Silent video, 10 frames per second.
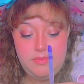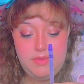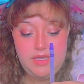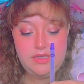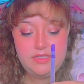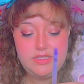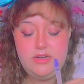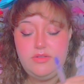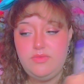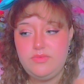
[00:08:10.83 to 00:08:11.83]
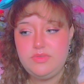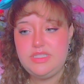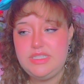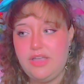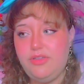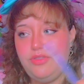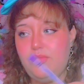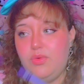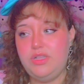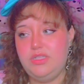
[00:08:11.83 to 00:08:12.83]
because they don't sell the
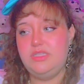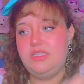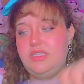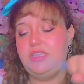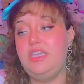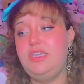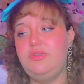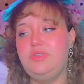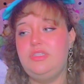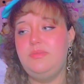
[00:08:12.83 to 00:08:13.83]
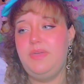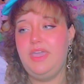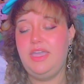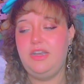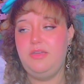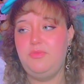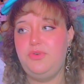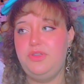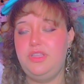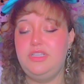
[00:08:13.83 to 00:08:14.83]
ones that they used to make
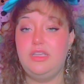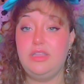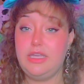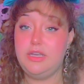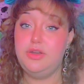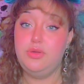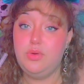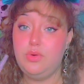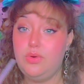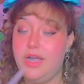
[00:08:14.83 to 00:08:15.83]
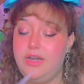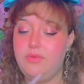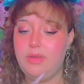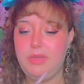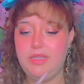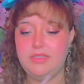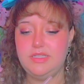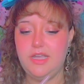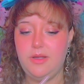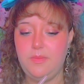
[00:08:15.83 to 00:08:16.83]
anymore. They sell like a new kind of
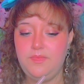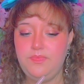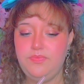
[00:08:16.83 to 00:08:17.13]
Webkinz now.